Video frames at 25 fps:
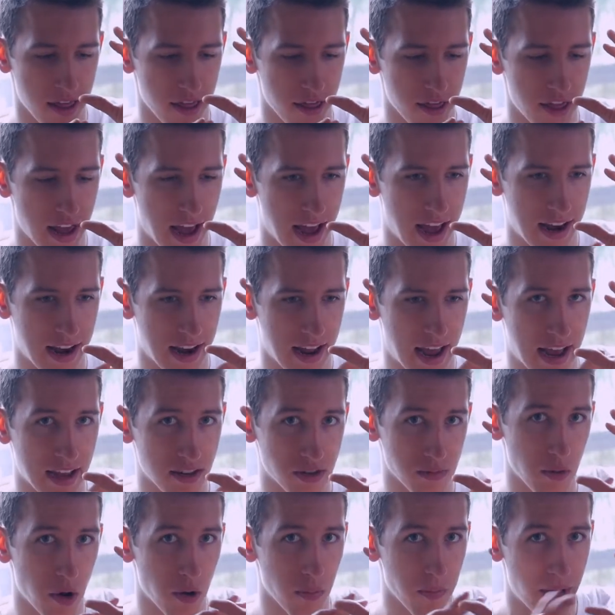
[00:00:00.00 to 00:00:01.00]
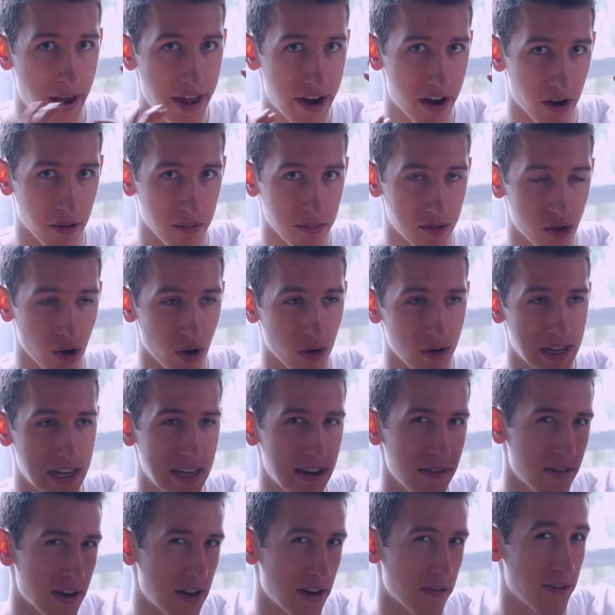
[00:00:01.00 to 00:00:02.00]
that has momentum. So
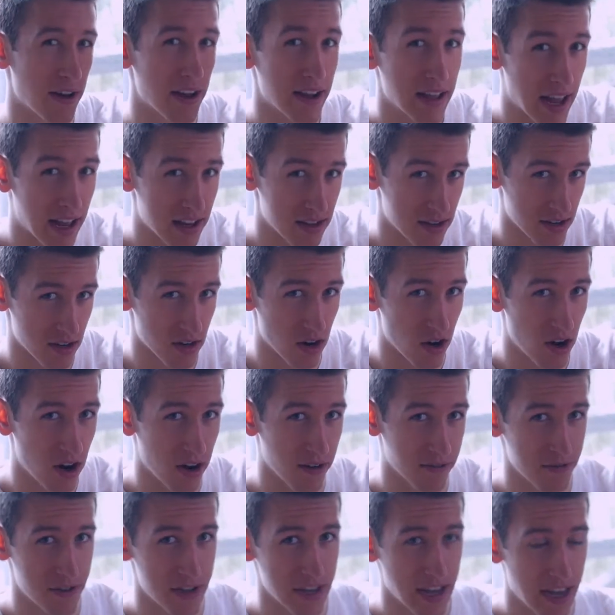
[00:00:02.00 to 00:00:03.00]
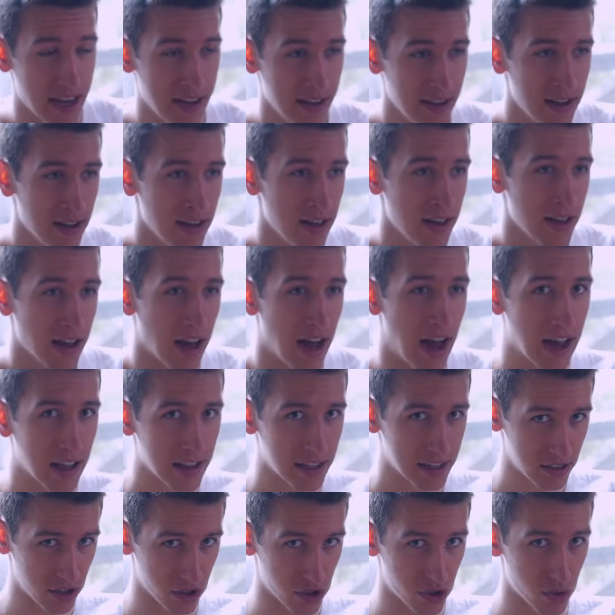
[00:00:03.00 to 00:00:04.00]
even if it has an off day, I
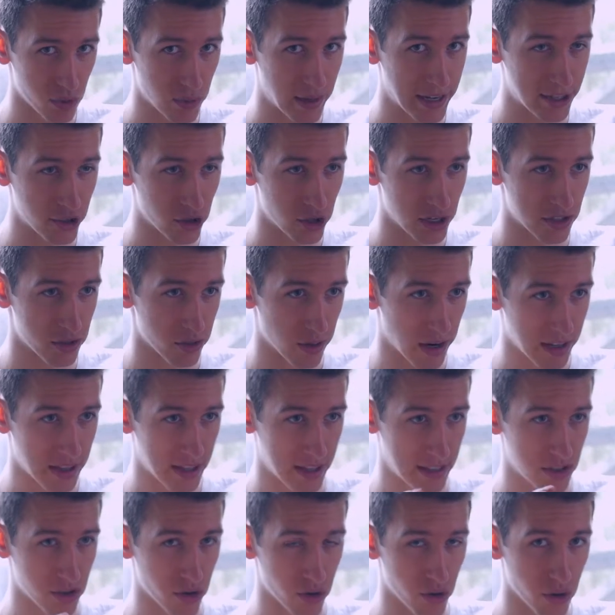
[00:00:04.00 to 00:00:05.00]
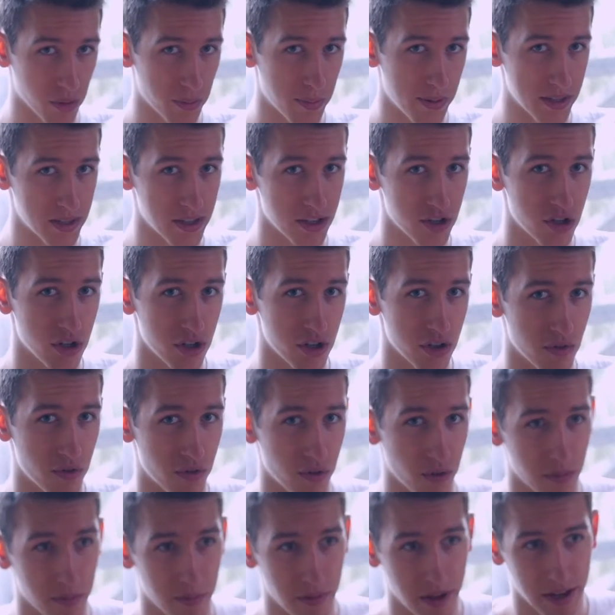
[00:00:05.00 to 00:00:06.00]
like to swing trade. So I like to hold positions
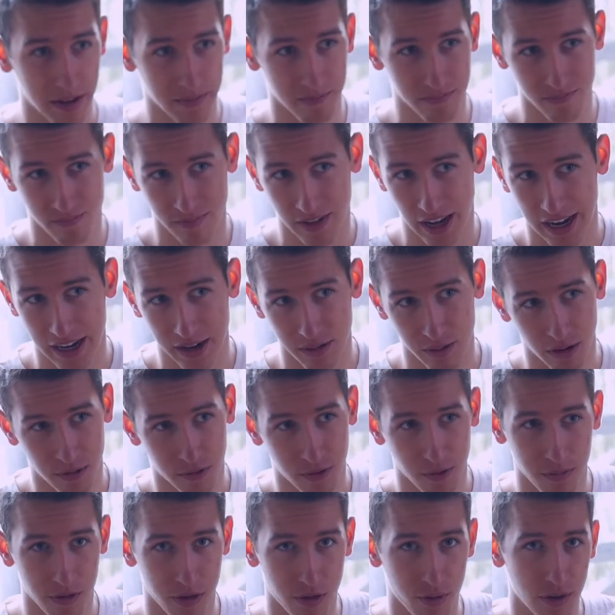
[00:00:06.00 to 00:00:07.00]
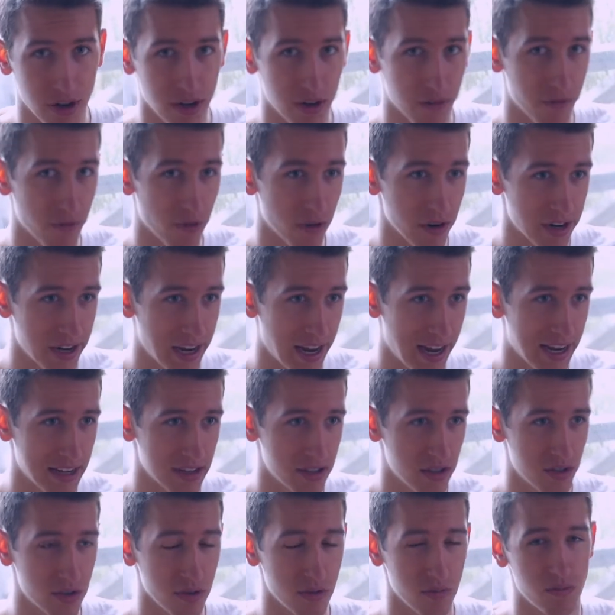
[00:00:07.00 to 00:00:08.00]
from anywhere from 3 to 4
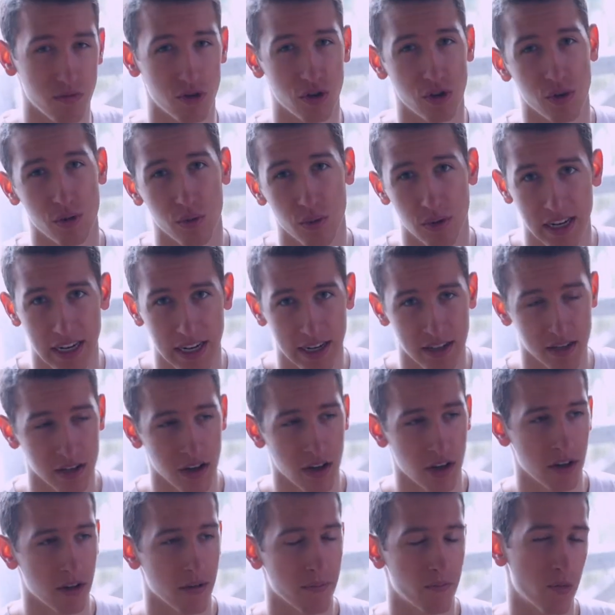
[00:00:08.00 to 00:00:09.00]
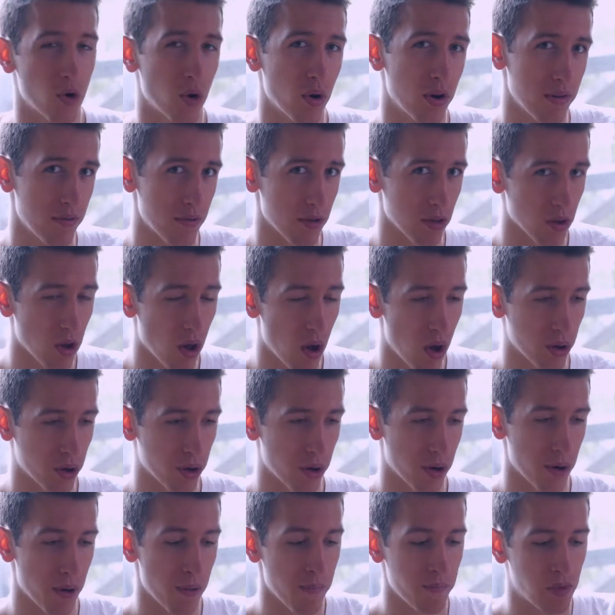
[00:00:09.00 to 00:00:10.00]
days to 2 weeks or even
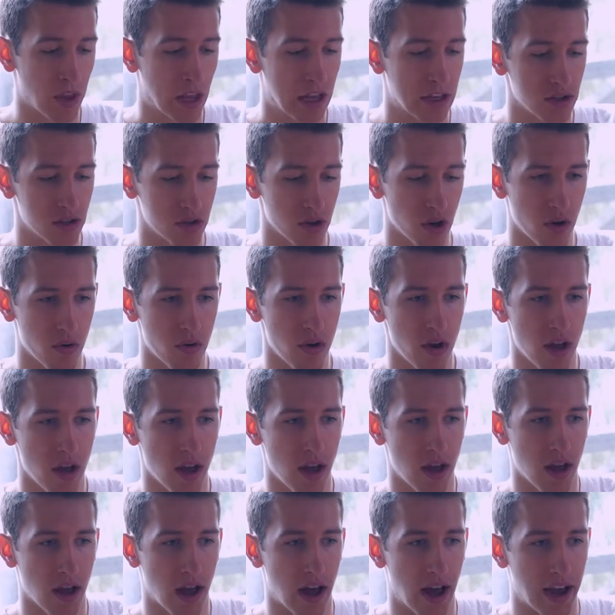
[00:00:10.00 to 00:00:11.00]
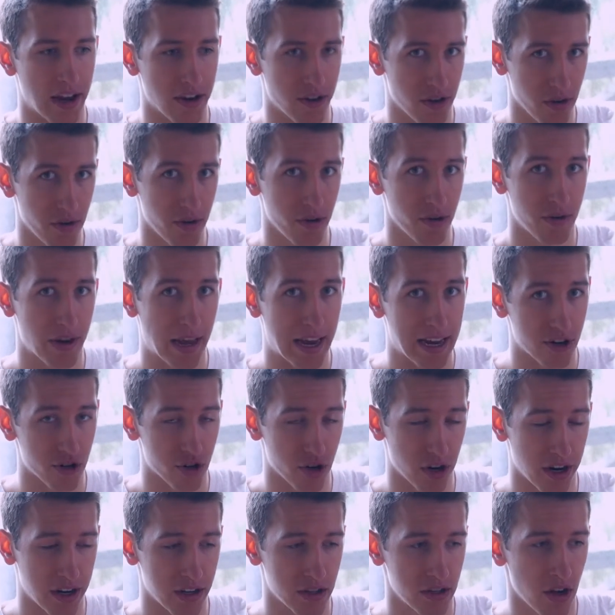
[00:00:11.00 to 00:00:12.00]
longer. So I do day
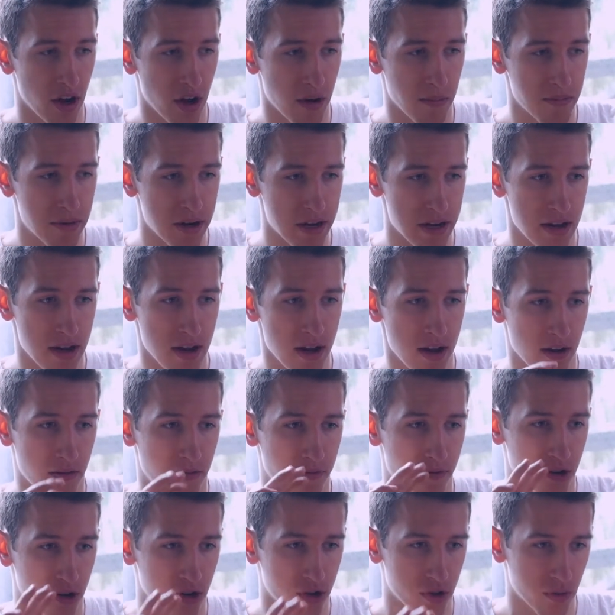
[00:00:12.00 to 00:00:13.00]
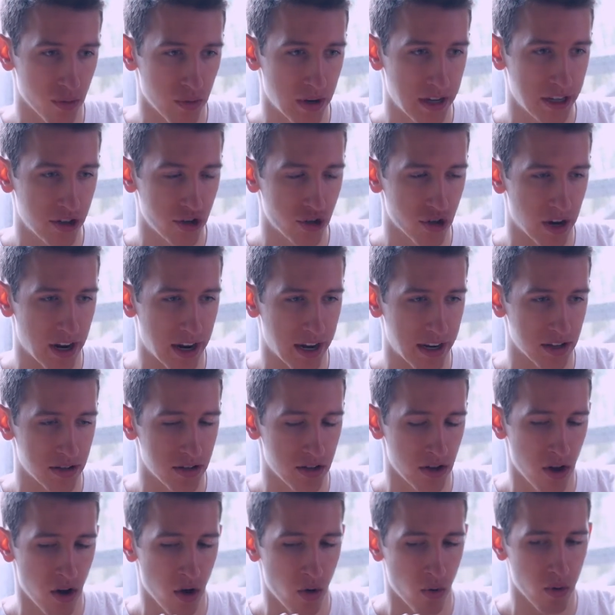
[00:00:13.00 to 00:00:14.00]
trades, but for swing
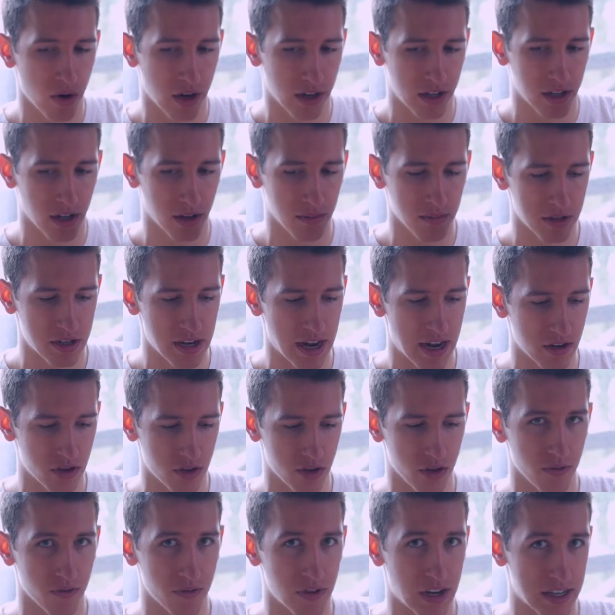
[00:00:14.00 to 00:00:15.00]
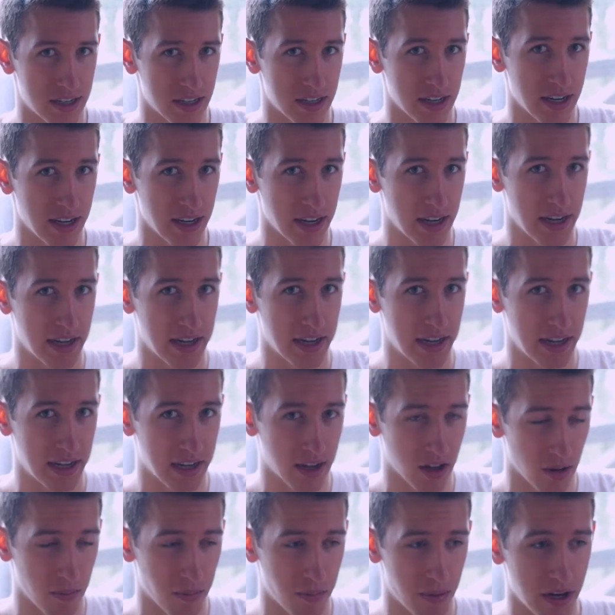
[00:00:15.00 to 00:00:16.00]
trades, when it comes down to investing in a
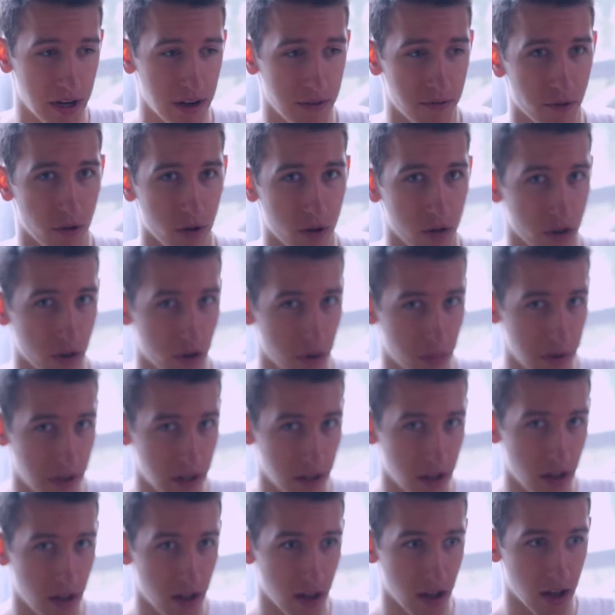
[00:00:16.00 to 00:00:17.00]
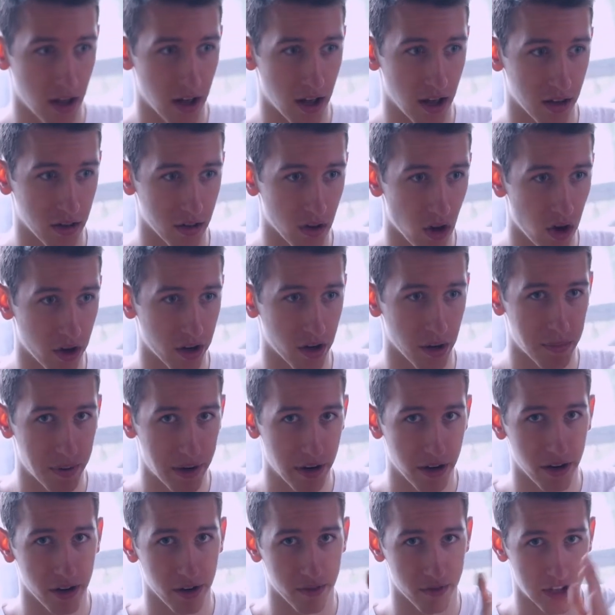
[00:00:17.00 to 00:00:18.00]
company for a little bit longer
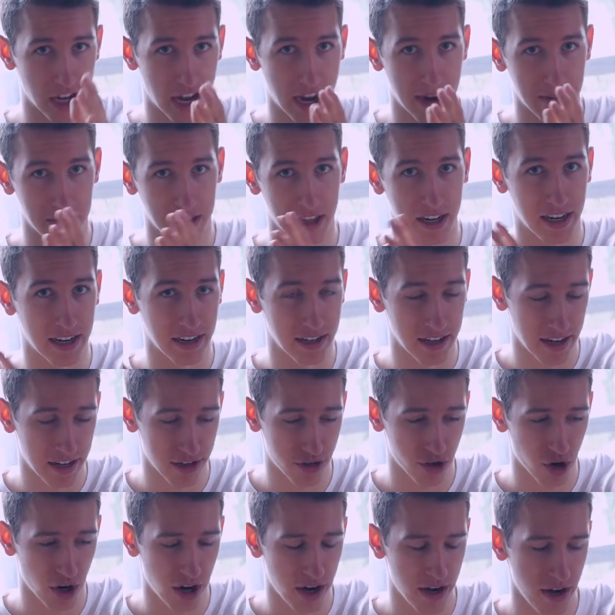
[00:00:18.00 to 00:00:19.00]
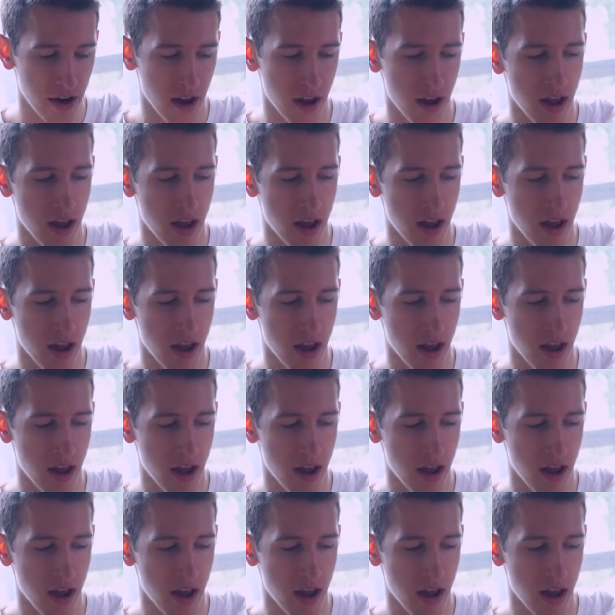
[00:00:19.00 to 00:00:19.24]
period of time than a day trade,